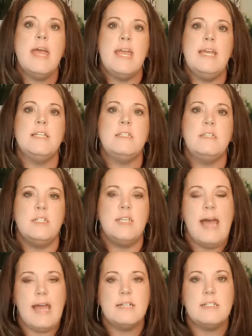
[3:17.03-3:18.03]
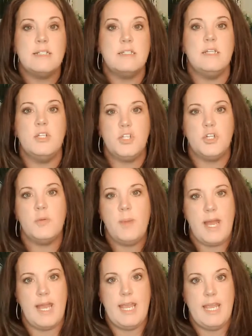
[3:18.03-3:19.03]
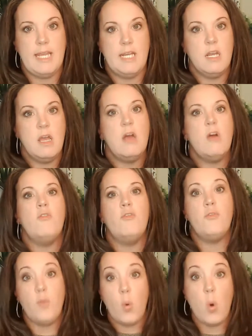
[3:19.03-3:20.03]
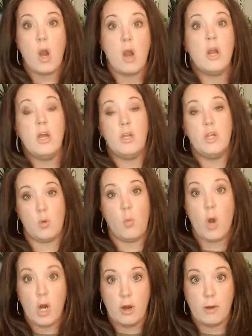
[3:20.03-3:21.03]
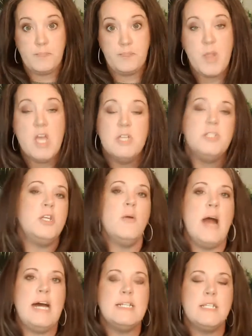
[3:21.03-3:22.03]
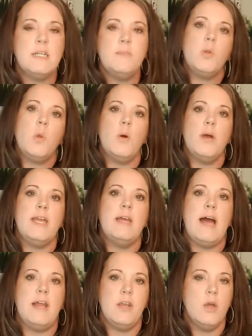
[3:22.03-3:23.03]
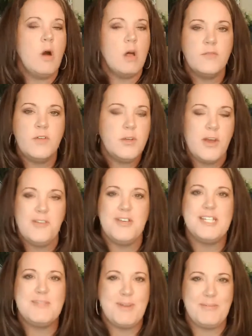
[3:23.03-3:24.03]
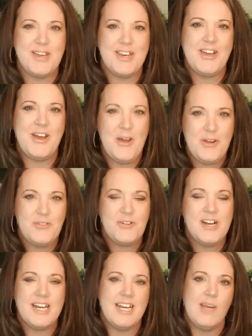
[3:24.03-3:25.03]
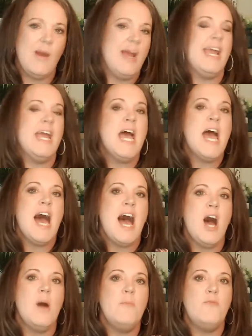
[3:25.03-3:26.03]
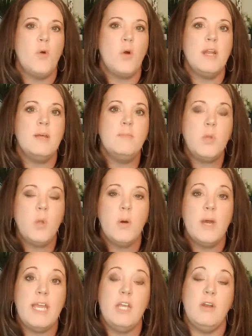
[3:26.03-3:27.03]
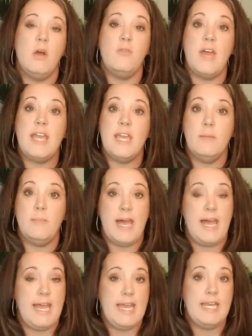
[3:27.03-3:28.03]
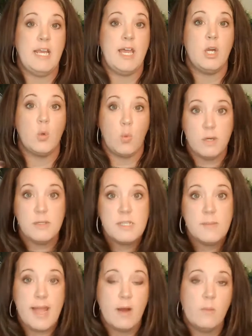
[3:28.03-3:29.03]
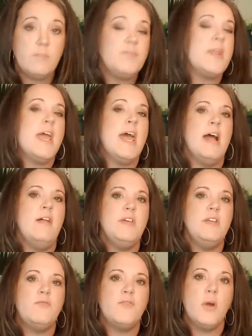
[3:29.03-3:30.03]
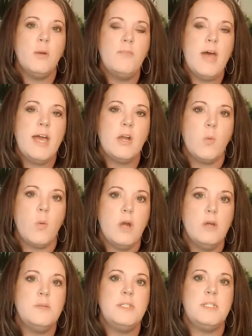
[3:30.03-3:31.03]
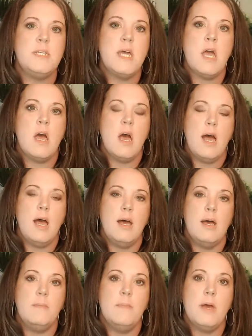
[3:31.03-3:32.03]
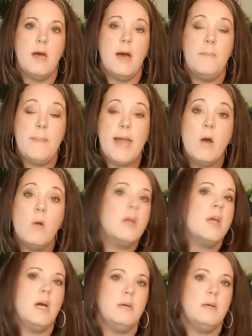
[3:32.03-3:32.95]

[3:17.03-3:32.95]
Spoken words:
is the taxes that you're paying for your worker. So as an employee, I know all of you know this, but I'm going to go over it anyway. For an employee, you know, they get paid a gross amount, and then from that gross amount